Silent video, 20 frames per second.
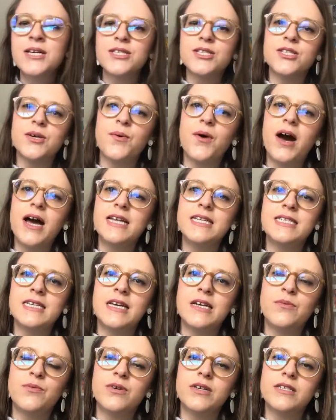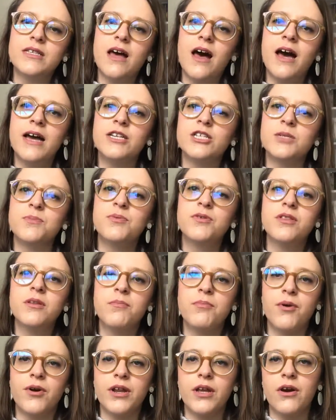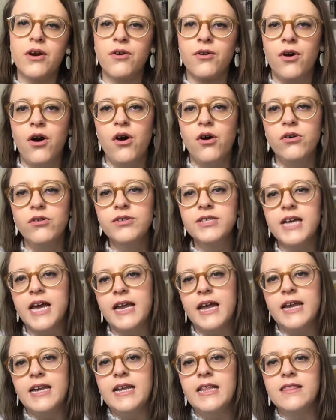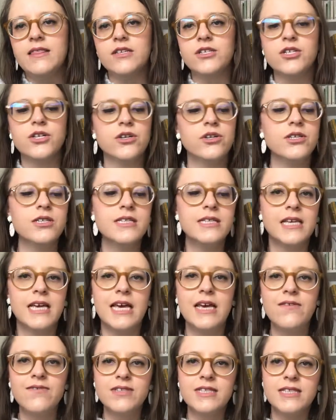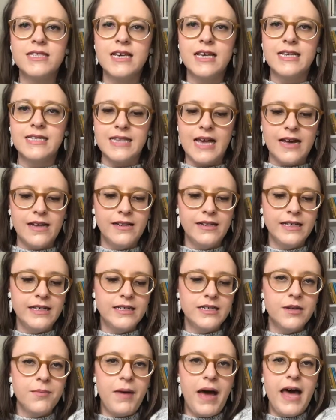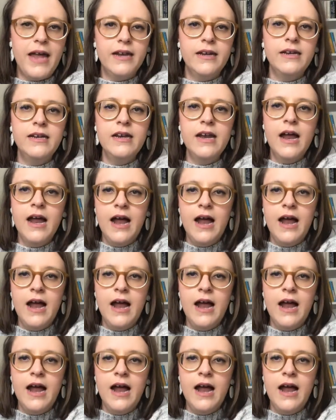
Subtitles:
So what I did was I just put the body on hold and I knit the 2 sleeves exactly to pattern.